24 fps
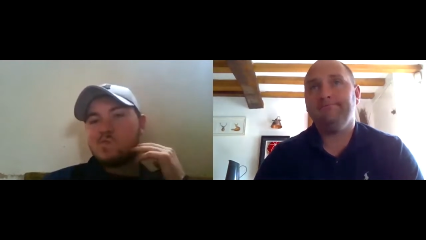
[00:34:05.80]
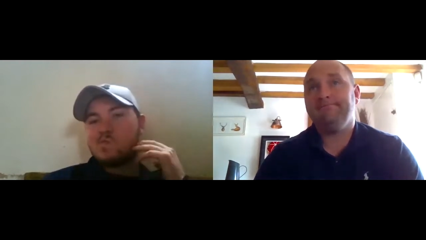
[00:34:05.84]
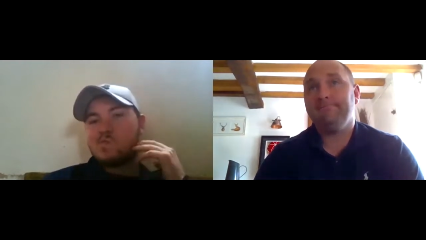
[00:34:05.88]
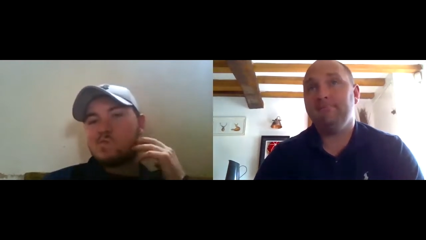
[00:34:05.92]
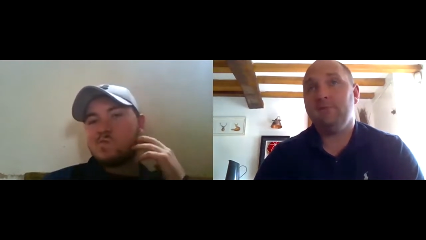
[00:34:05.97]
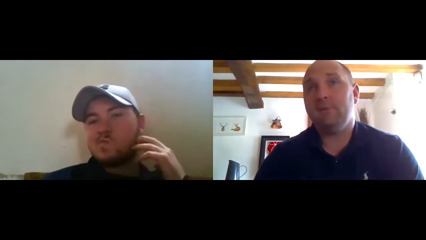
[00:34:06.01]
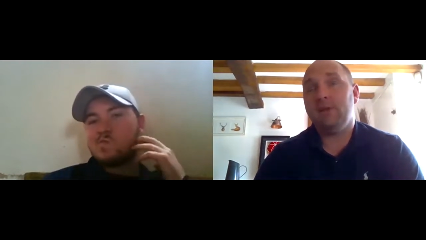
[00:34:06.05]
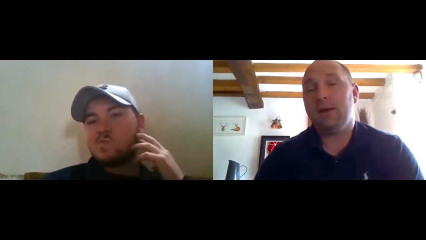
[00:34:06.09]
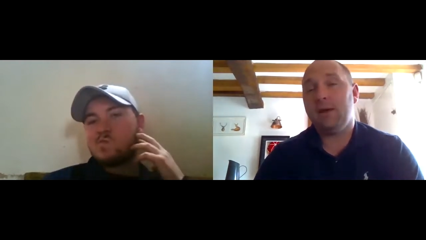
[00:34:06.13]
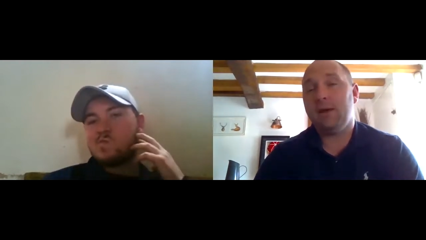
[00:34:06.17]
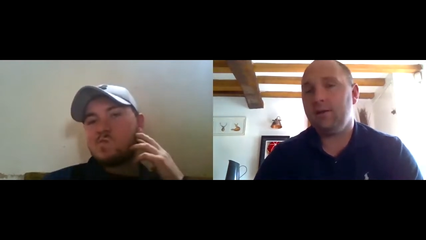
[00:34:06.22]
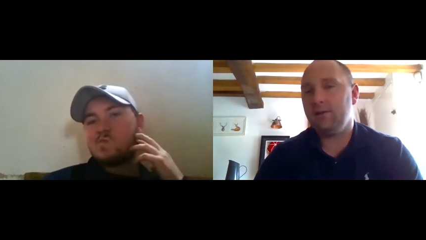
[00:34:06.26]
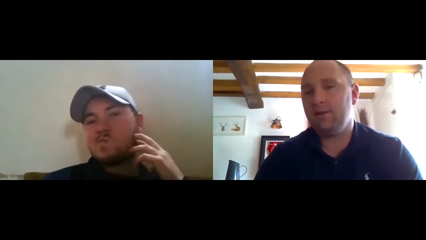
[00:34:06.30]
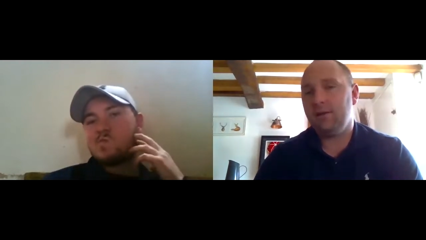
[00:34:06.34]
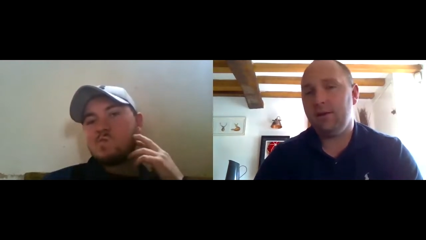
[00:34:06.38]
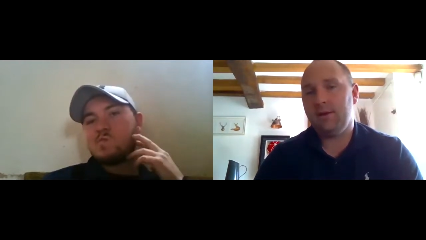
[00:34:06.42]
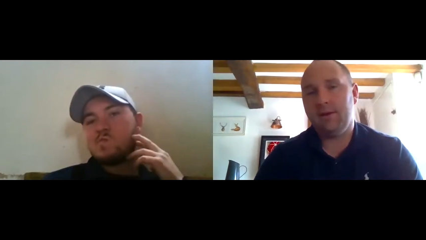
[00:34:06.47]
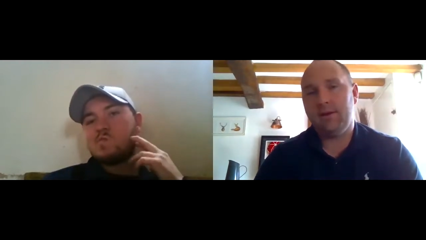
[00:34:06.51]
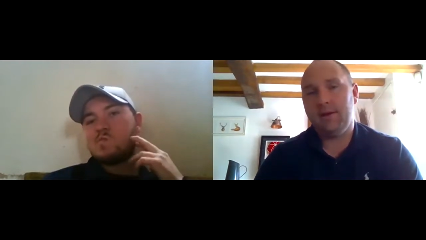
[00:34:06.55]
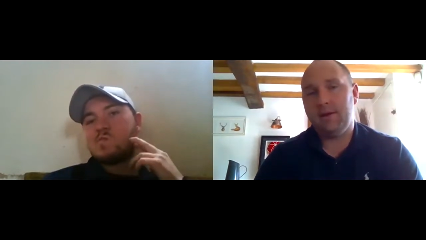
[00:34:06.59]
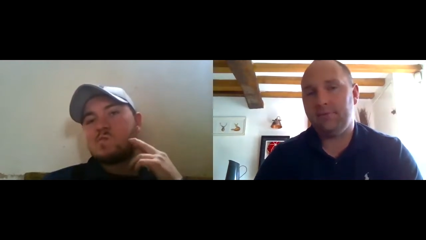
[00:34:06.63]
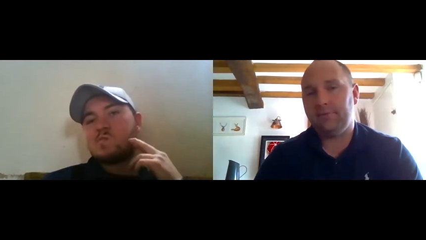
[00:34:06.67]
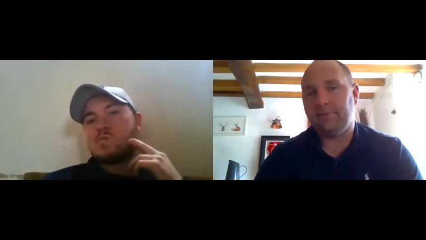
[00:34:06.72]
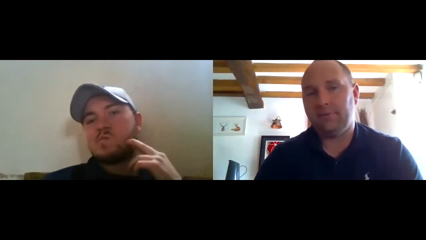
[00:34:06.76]
Speaker 1: yeah,
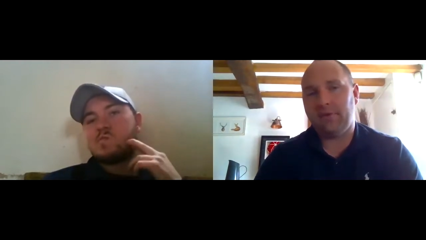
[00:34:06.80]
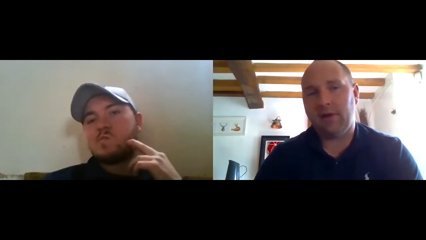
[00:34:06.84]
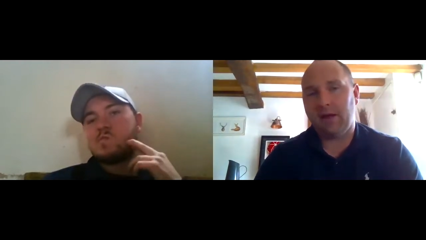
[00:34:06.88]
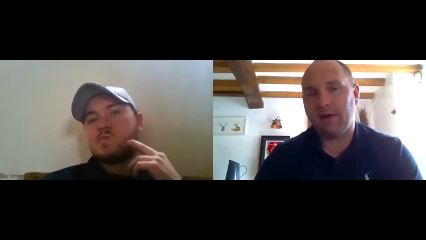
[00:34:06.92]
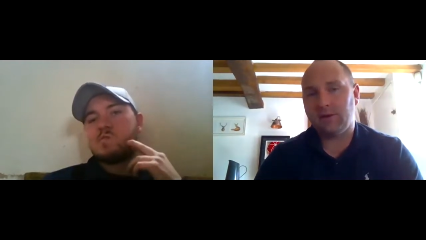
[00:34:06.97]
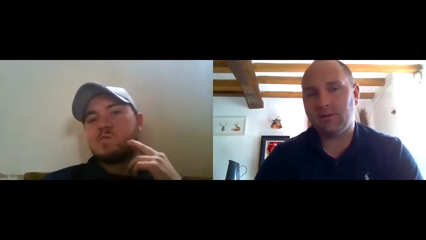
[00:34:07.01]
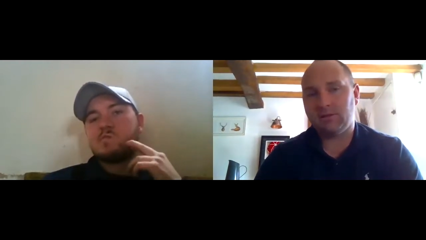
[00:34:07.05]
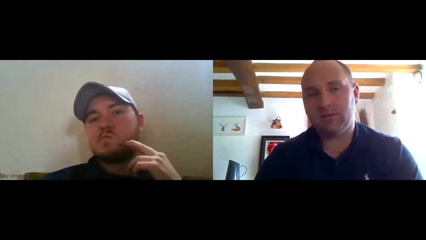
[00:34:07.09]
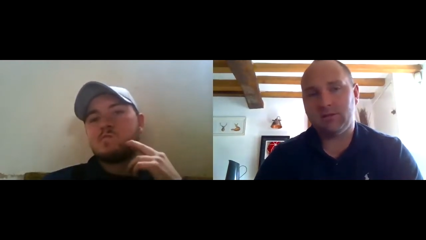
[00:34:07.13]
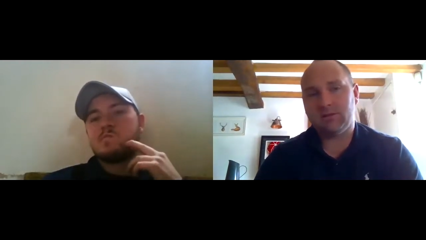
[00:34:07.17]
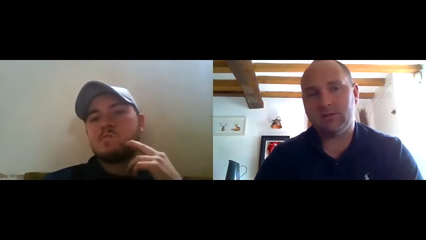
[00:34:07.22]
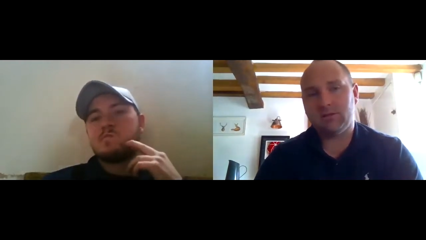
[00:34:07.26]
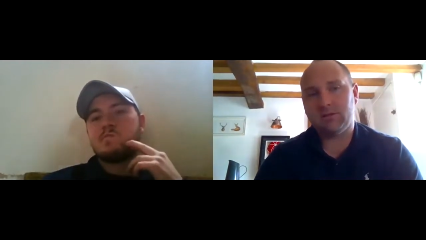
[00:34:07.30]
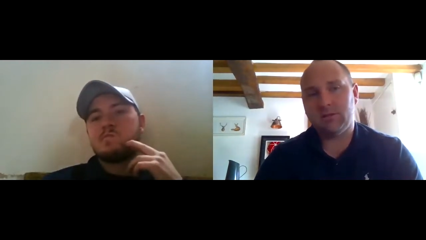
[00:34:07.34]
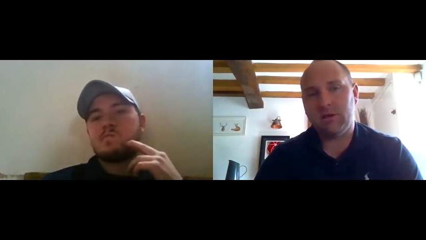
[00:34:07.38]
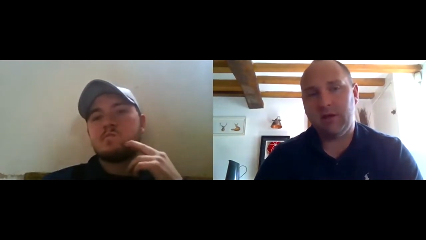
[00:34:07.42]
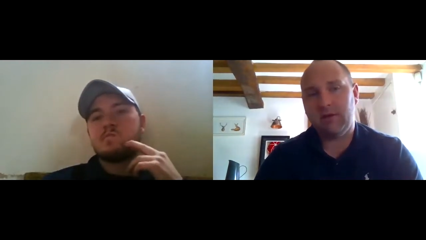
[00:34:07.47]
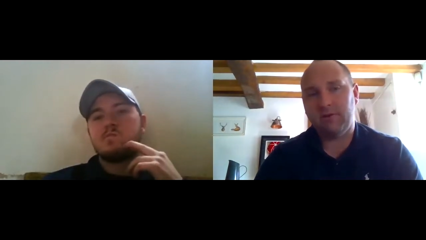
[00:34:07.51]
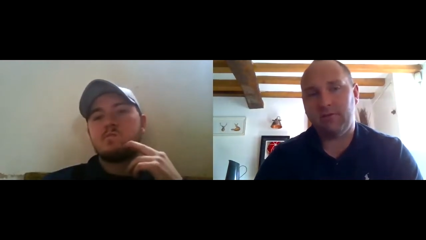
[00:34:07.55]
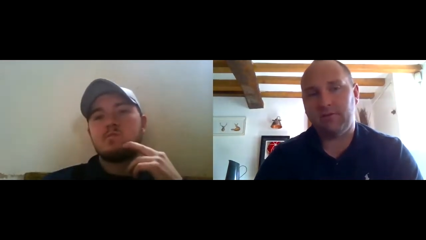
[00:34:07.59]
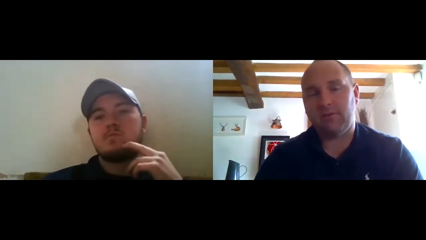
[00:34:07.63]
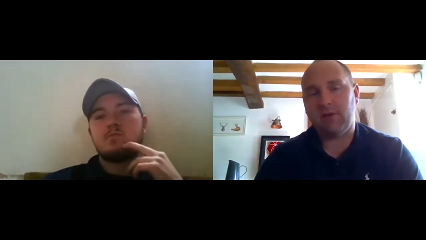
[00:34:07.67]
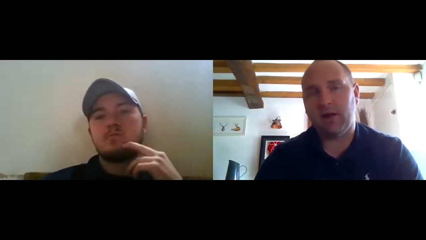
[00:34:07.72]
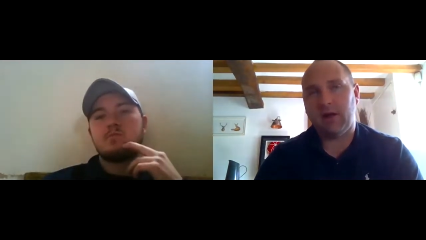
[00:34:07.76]
if that's
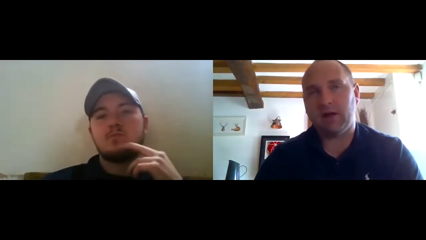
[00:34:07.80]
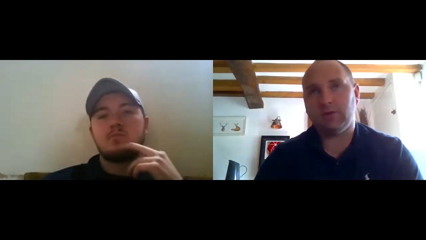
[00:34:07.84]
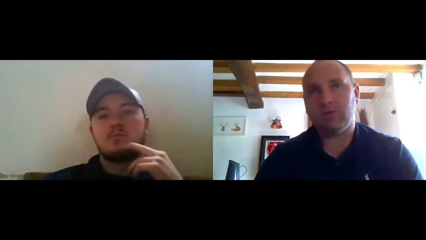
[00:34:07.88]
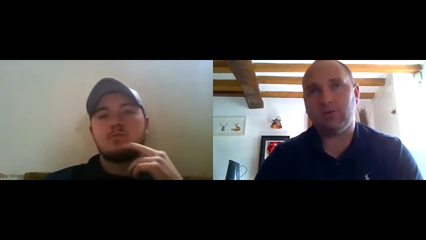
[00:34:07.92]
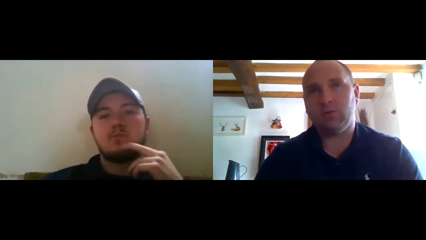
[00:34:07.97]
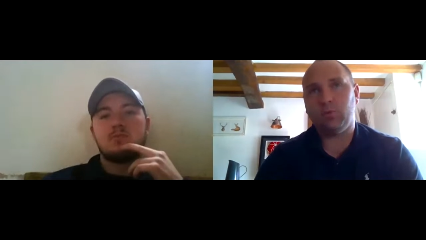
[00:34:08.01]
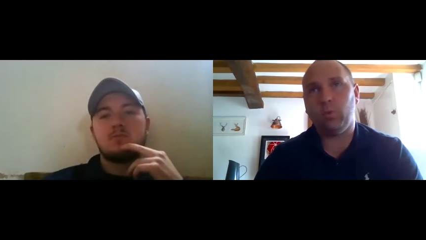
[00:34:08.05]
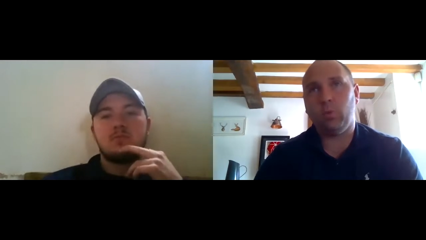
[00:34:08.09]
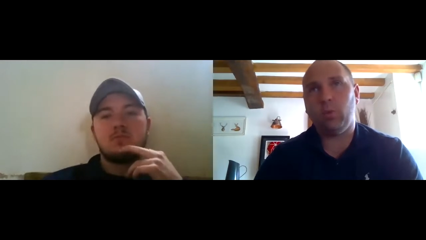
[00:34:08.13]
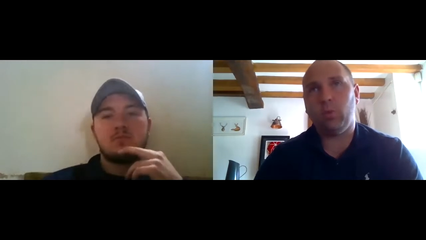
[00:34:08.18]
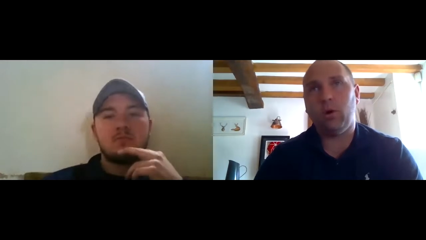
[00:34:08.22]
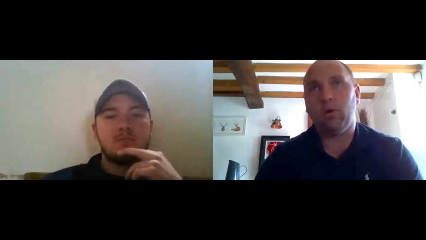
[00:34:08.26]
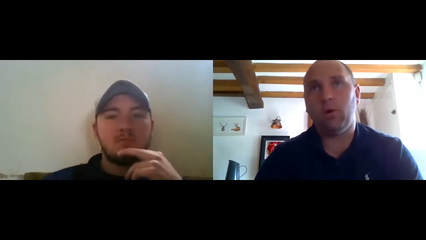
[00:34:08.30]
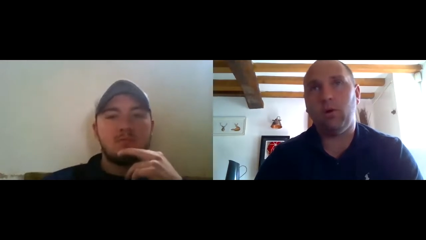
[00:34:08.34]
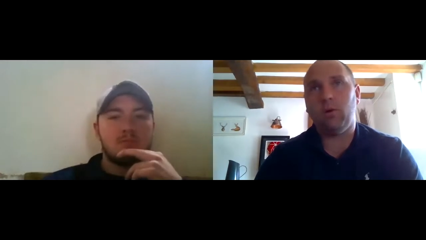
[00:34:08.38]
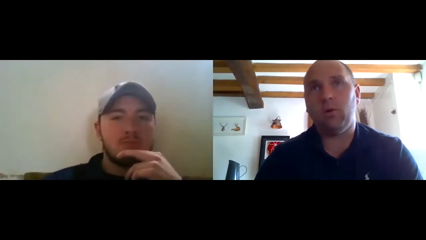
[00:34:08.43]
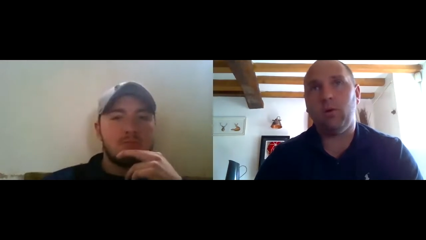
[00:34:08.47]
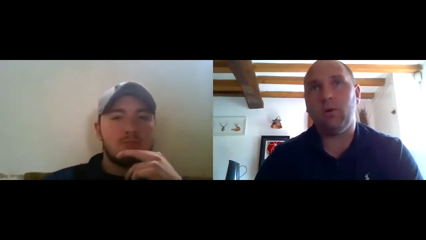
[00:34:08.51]
if that's what